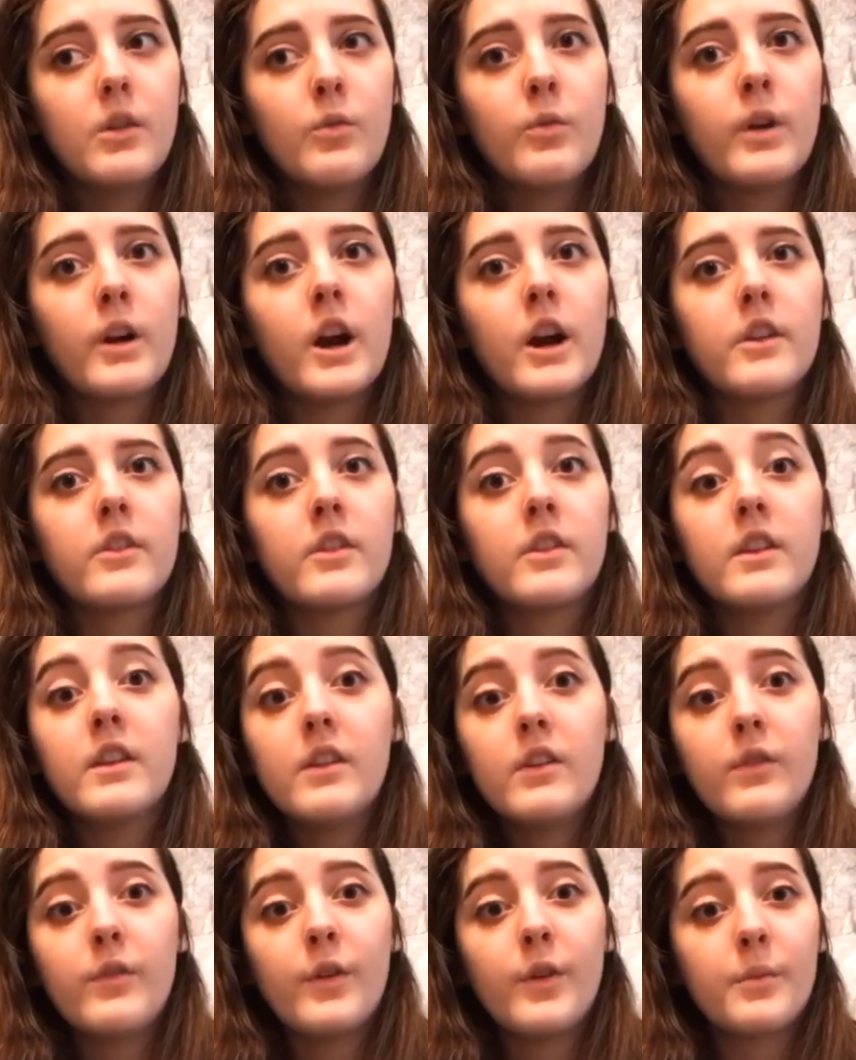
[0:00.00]
whereas in
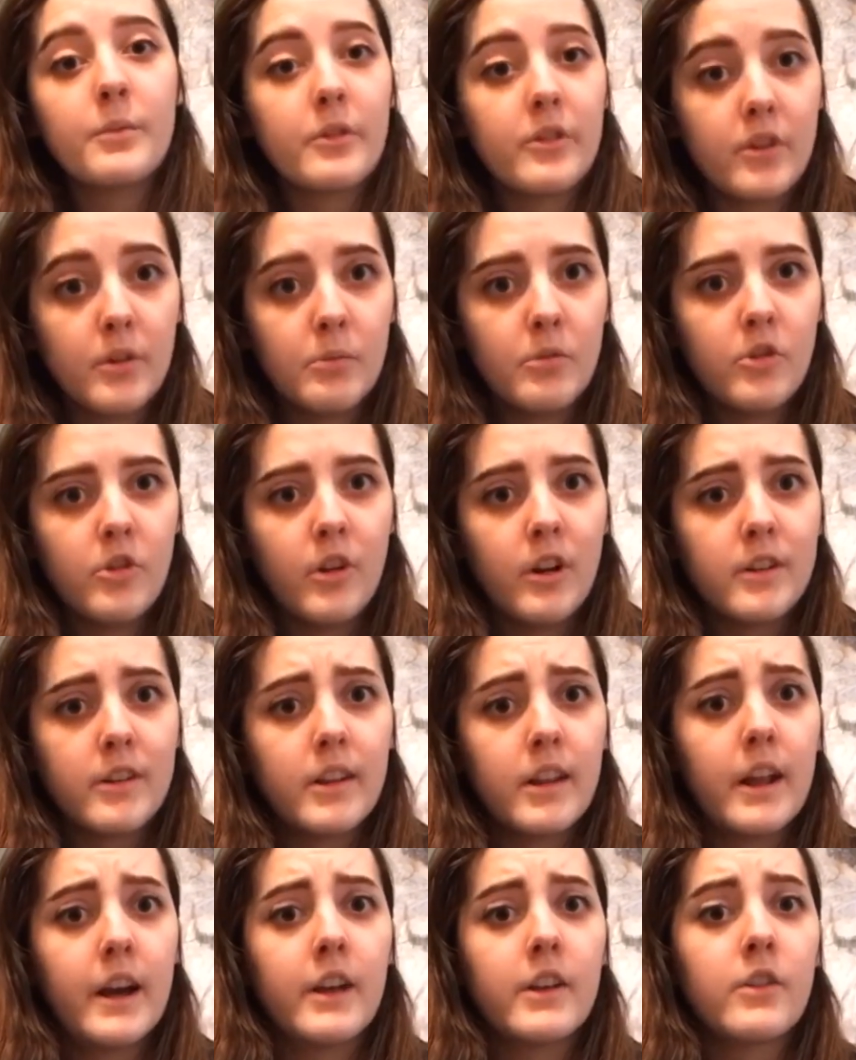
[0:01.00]
this film some
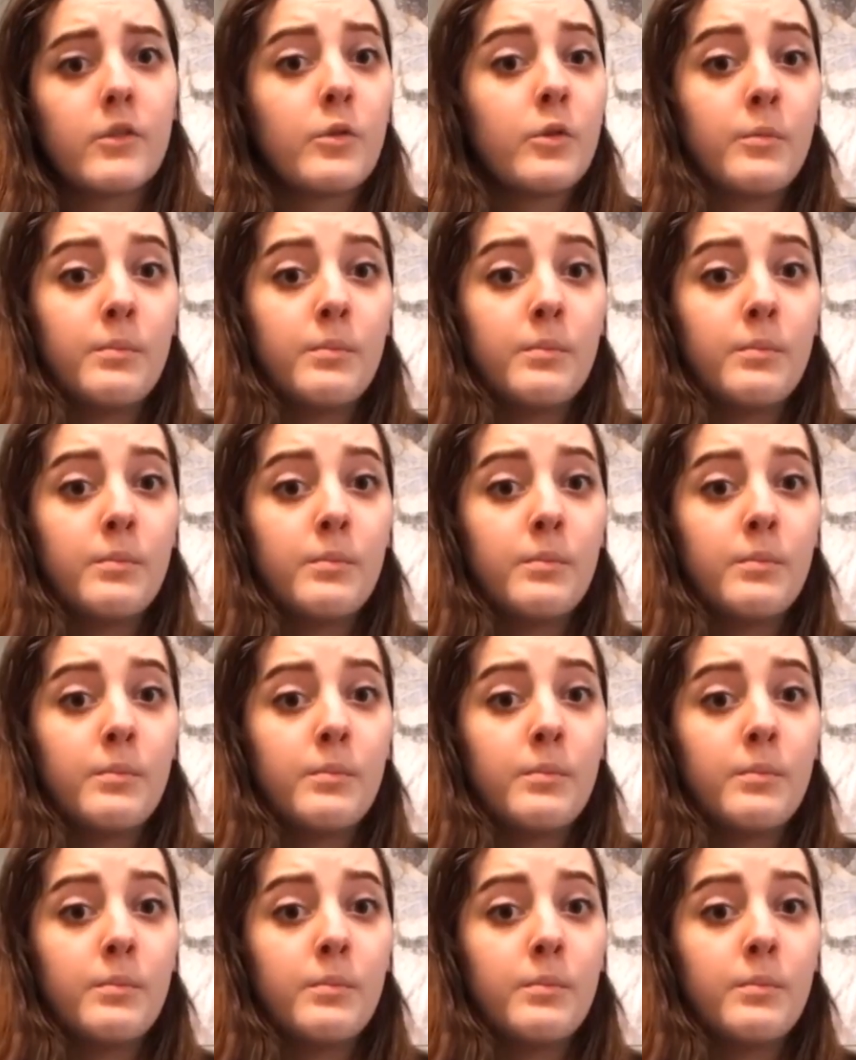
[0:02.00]
shots last